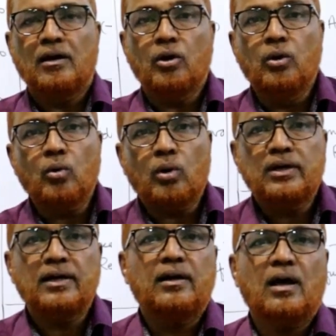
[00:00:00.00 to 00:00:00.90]

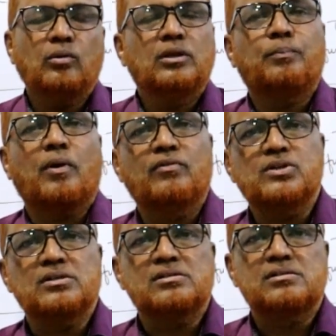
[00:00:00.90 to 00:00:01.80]
Note it down the
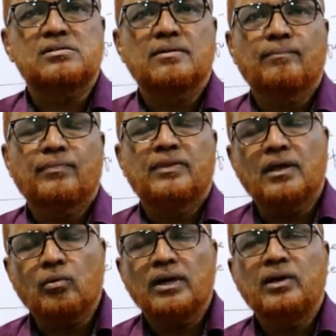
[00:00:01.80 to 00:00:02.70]
provisions.
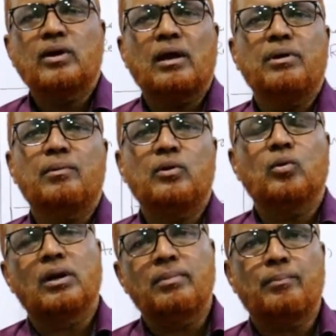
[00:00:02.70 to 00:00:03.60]
Then only you can be able
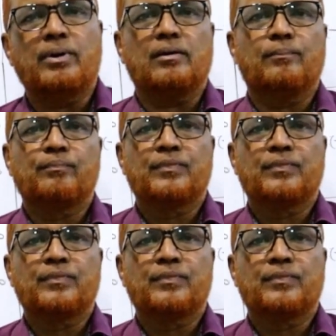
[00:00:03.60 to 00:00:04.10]
to remember.